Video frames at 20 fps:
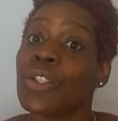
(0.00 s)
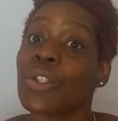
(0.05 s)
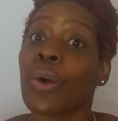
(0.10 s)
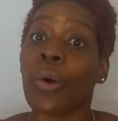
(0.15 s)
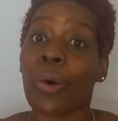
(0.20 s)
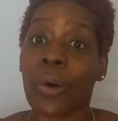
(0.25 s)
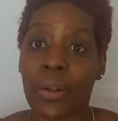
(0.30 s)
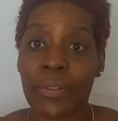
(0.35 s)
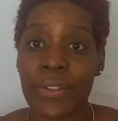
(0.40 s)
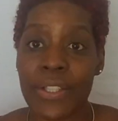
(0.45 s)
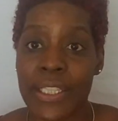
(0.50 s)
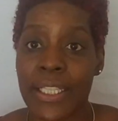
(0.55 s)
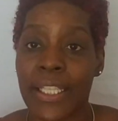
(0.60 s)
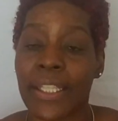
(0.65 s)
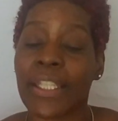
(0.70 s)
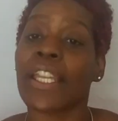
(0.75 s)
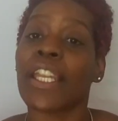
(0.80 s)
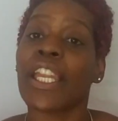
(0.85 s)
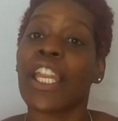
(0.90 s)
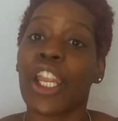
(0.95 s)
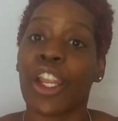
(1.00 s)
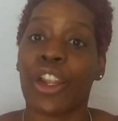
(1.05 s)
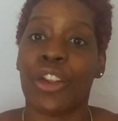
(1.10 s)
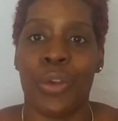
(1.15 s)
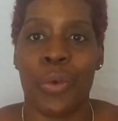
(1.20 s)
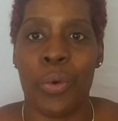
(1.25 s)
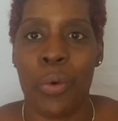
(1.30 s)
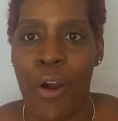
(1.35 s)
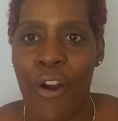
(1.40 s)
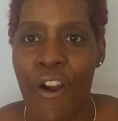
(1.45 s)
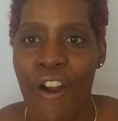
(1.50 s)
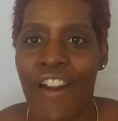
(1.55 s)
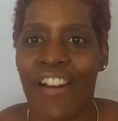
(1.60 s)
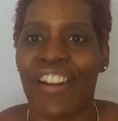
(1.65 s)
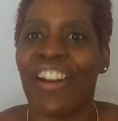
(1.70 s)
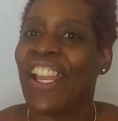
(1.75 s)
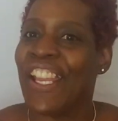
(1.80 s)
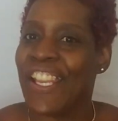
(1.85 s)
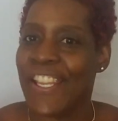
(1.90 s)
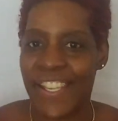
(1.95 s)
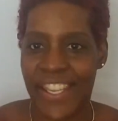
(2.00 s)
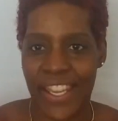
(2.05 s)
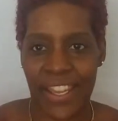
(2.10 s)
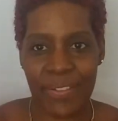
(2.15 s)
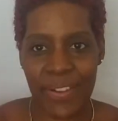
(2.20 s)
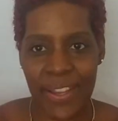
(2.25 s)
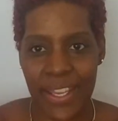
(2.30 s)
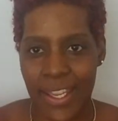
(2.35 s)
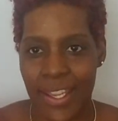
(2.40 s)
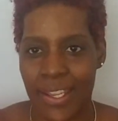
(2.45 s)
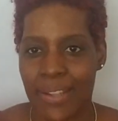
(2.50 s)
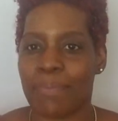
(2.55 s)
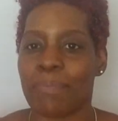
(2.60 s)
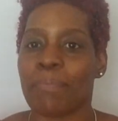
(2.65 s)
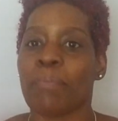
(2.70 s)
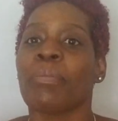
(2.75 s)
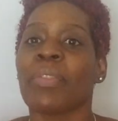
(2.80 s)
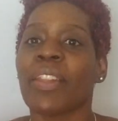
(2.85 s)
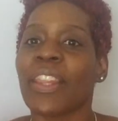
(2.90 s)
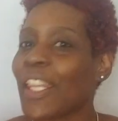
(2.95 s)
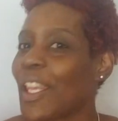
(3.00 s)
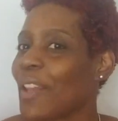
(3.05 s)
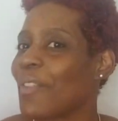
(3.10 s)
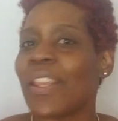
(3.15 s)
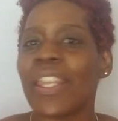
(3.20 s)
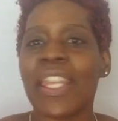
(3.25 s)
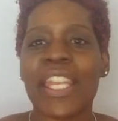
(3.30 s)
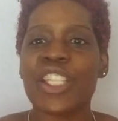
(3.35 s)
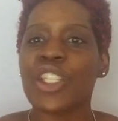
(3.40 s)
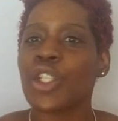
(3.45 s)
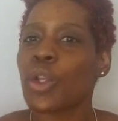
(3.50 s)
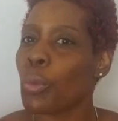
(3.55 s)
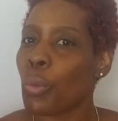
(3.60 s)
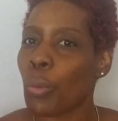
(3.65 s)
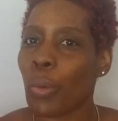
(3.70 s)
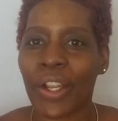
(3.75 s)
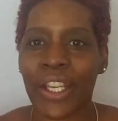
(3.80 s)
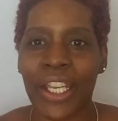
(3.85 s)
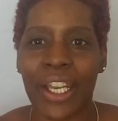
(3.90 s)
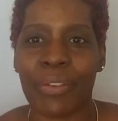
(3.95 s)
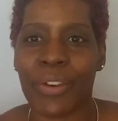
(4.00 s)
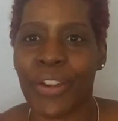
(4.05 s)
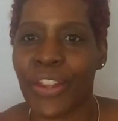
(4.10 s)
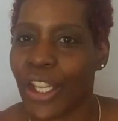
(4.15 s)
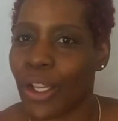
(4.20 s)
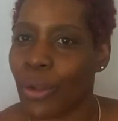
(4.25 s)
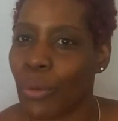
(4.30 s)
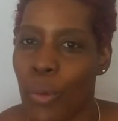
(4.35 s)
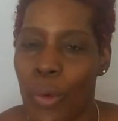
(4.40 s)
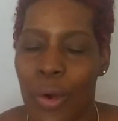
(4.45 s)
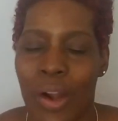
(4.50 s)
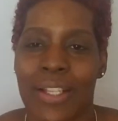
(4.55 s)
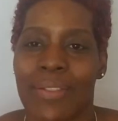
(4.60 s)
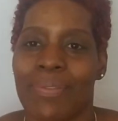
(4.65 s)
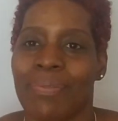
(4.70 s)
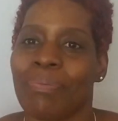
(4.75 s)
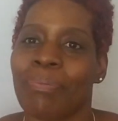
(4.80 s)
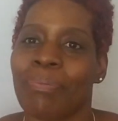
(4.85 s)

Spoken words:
So all of a sudden, here you are giving in to whatever they want.